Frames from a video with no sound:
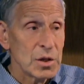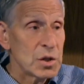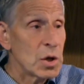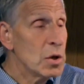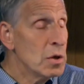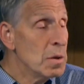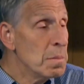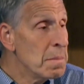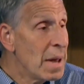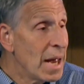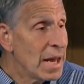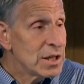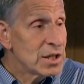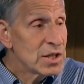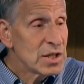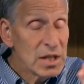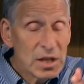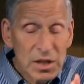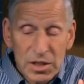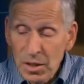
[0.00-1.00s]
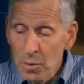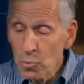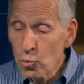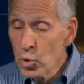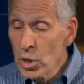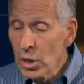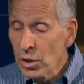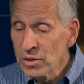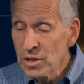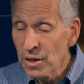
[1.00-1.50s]
So you may see
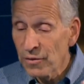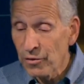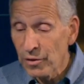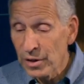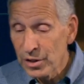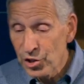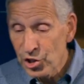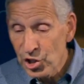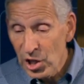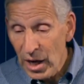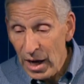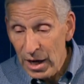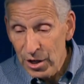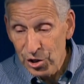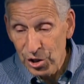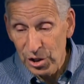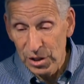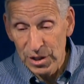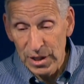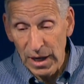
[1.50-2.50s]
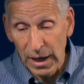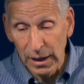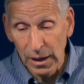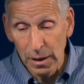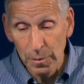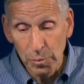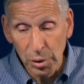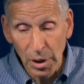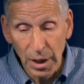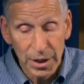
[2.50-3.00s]
some real differentiation
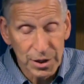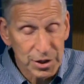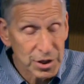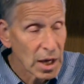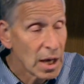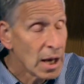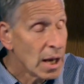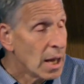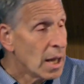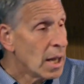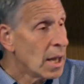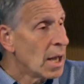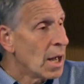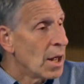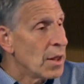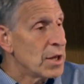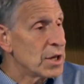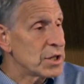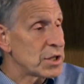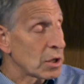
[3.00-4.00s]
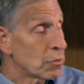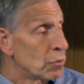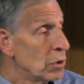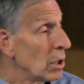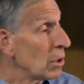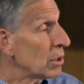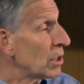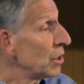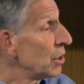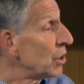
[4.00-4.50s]
taking place. There's a
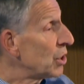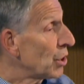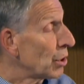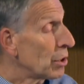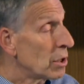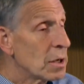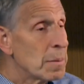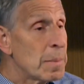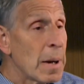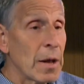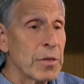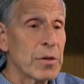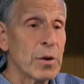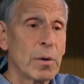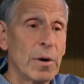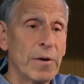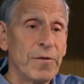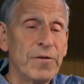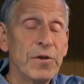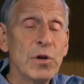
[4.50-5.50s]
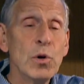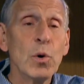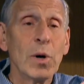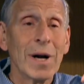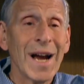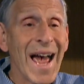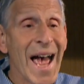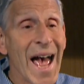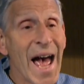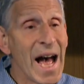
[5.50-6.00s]
real concern about there are
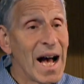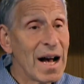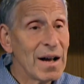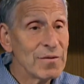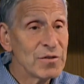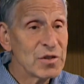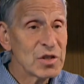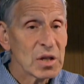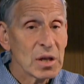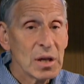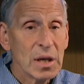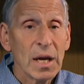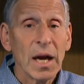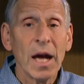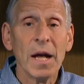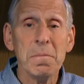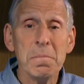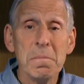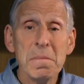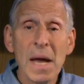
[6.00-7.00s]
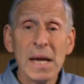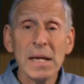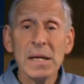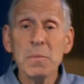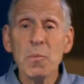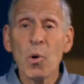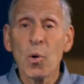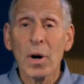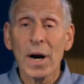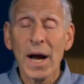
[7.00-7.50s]
fewer haves and
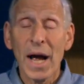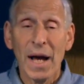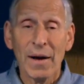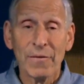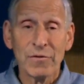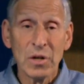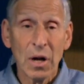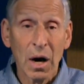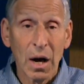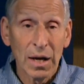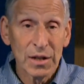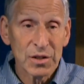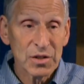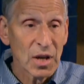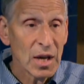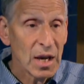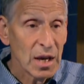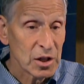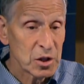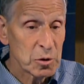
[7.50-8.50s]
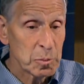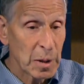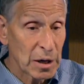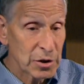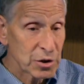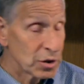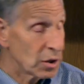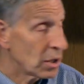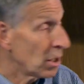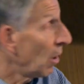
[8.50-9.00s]
many more have-nots,
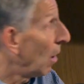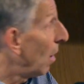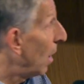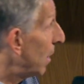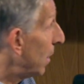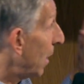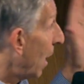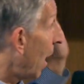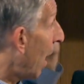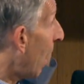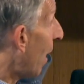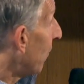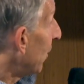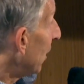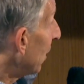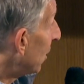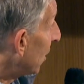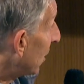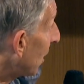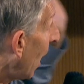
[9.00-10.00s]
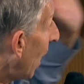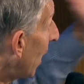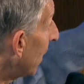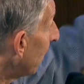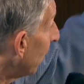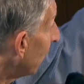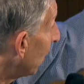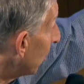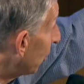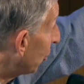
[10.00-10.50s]
especially on Avi's
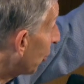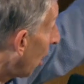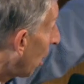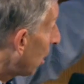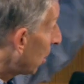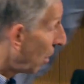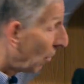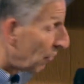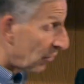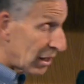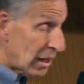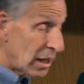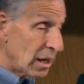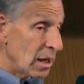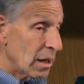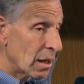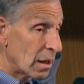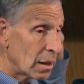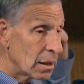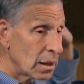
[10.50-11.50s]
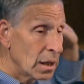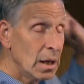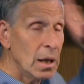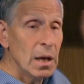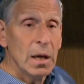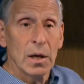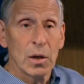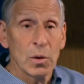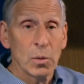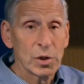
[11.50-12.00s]
side of the chart over here,
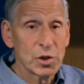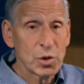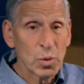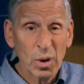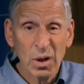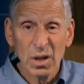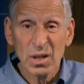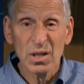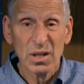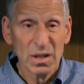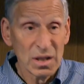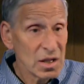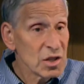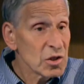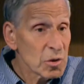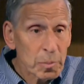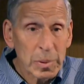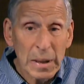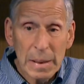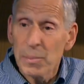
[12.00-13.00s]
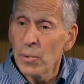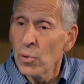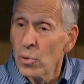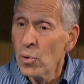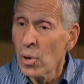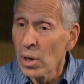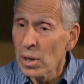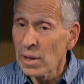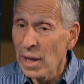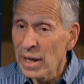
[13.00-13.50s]
which was, these are people
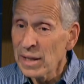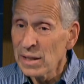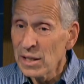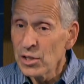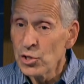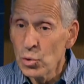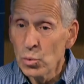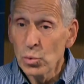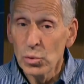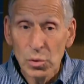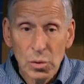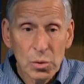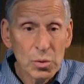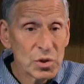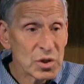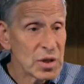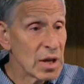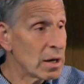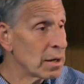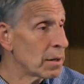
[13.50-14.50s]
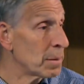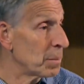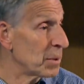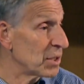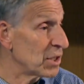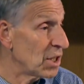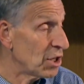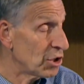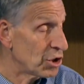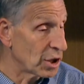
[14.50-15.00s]
who are likely to lose their
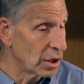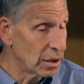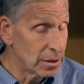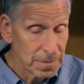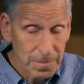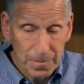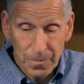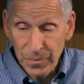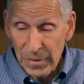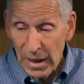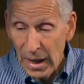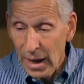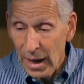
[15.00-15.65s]
position.